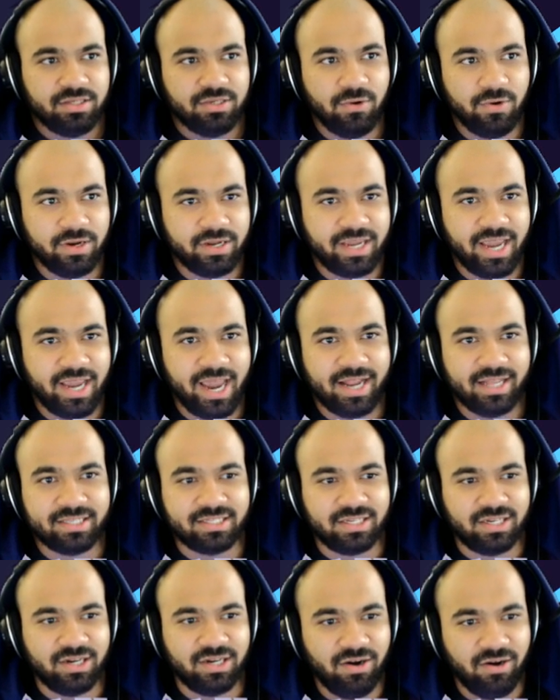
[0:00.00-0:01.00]
Torracat
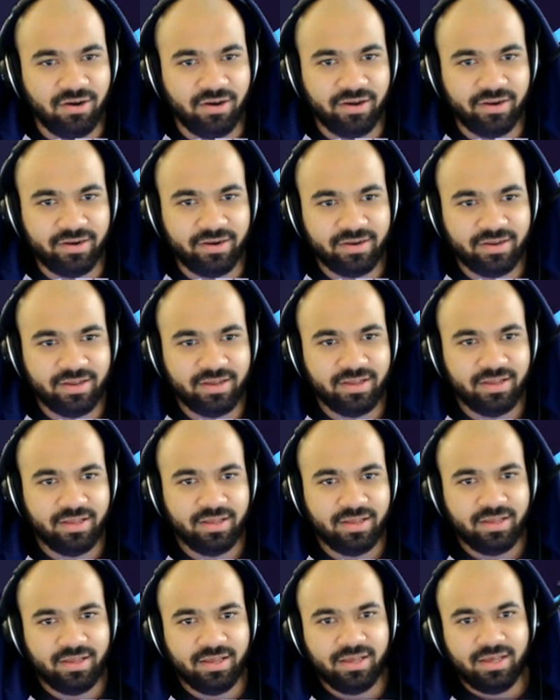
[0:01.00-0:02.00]
is gone.
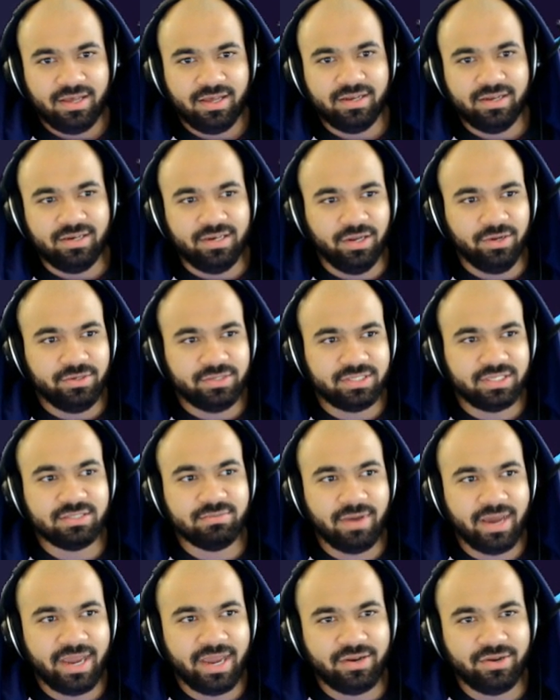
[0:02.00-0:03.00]

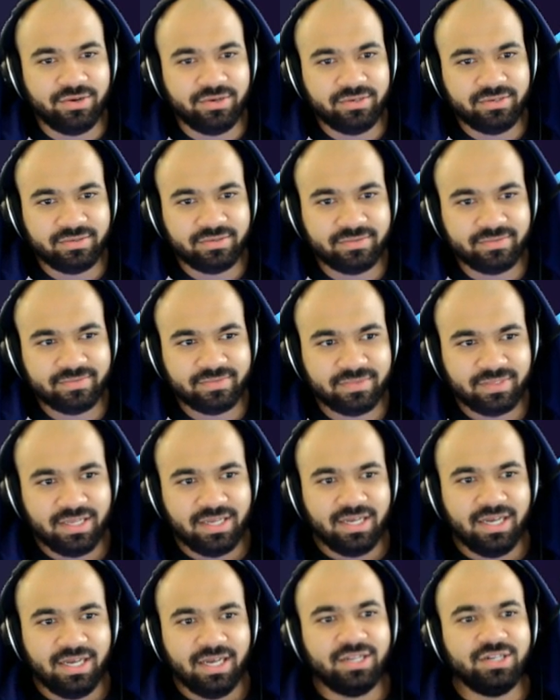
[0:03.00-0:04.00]
Deuces, my dude.
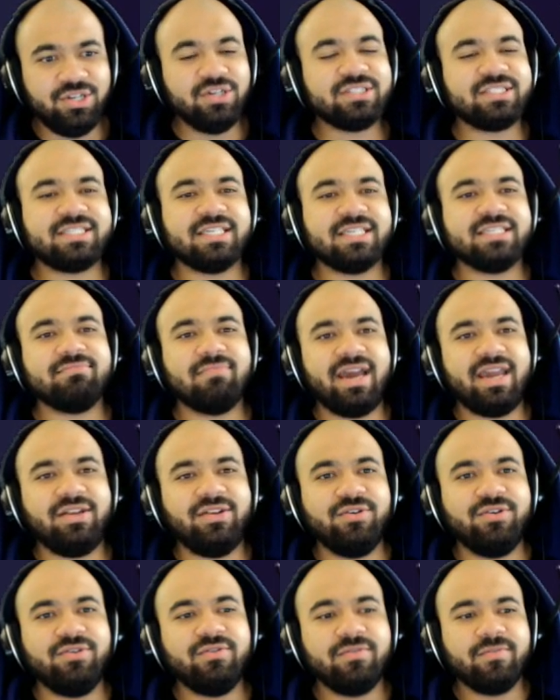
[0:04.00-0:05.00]
Deuces, my
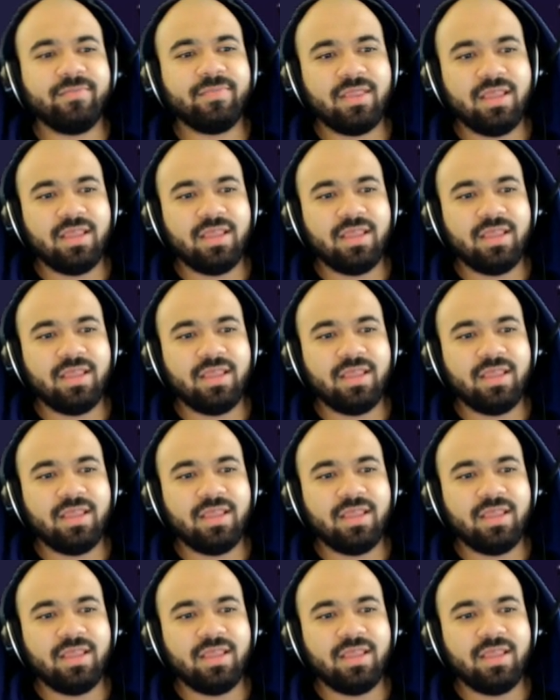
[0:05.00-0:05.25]
dude.